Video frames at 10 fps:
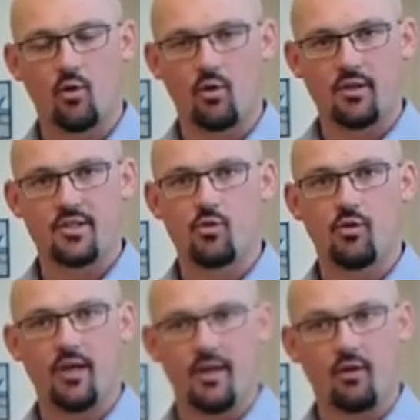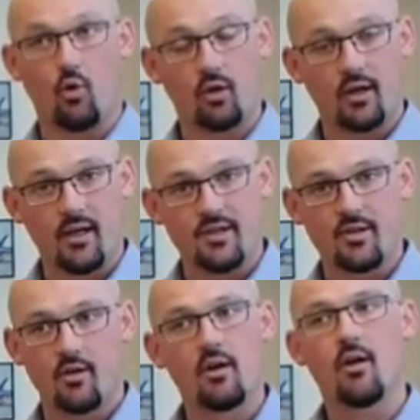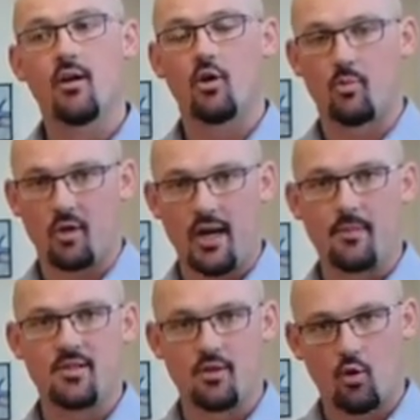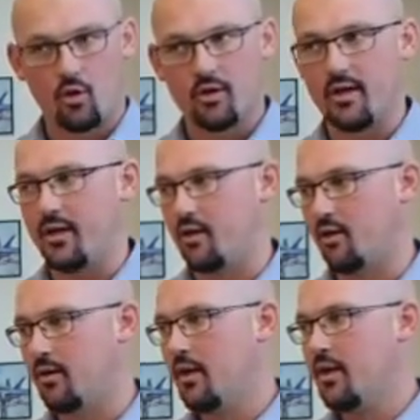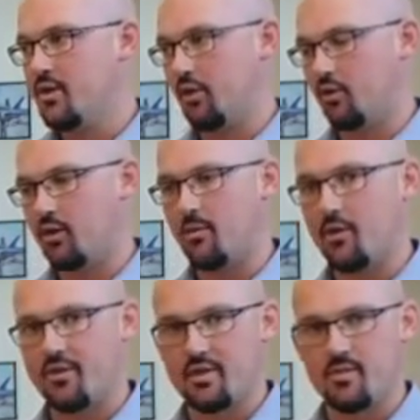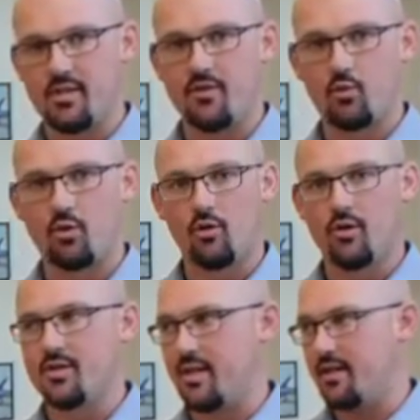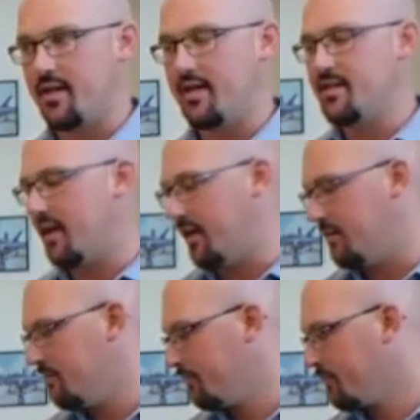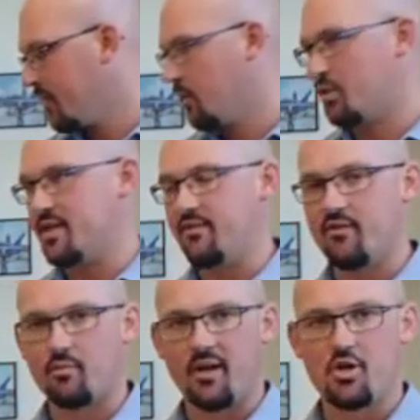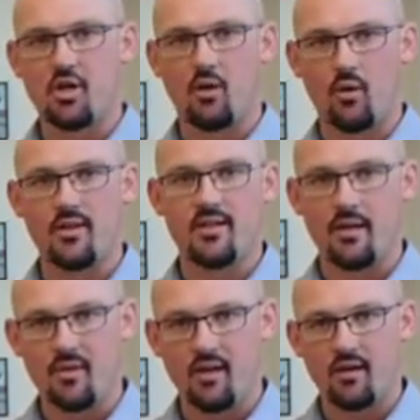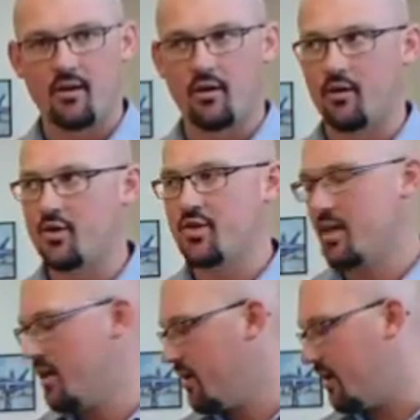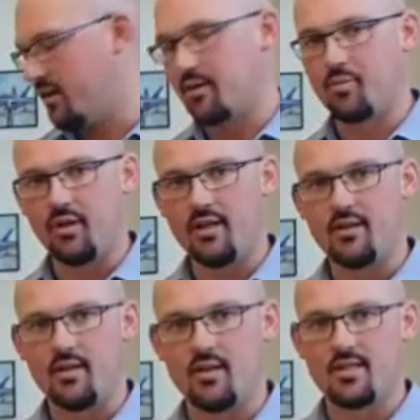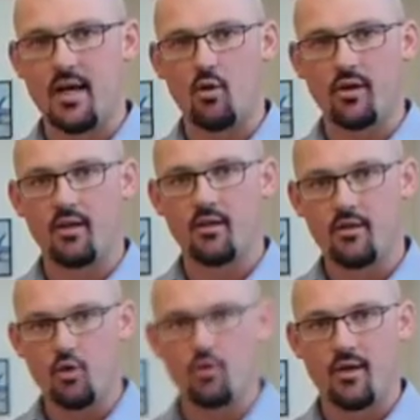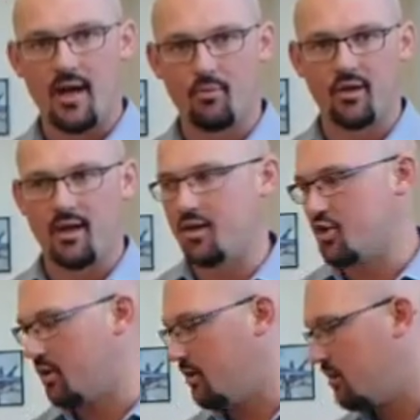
or a school night organizer or perhaps the coordinator to learn about the specific roles in that den, receive information on when the den meeting occurs, and complete the Scouting youth application.